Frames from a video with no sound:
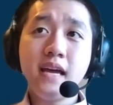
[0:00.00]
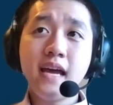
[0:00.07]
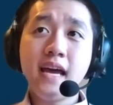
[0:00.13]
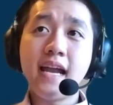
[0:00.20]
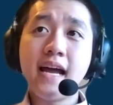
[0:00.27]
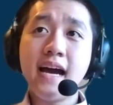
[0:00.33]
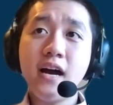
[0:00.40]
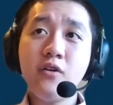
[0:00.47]
and
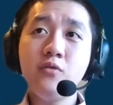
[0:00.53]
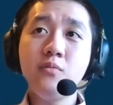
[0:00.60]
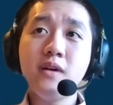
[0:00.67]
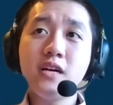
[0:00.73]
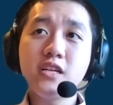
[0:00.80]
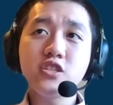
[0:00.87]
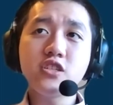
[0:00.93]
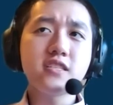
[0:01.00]
how
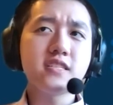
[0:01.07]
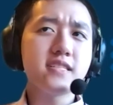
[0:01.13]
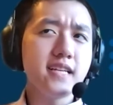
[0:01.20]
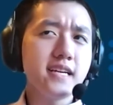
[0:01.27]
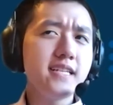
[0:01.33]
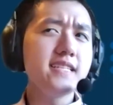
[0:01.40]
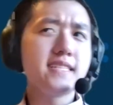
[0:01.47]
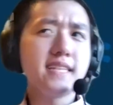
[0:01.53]
much
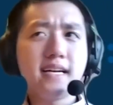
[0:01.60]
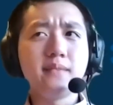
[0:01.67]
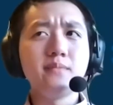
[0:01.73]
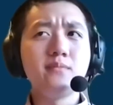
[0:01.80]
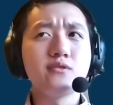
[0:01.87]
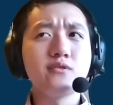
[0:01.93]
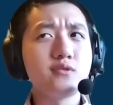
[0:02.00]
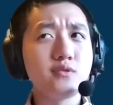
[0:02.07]
study time
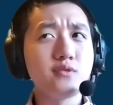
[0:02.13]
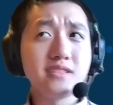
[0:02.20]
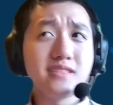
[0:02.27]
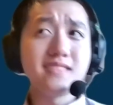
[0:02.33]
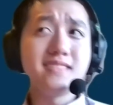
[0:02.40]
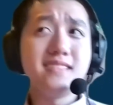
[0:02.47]
will students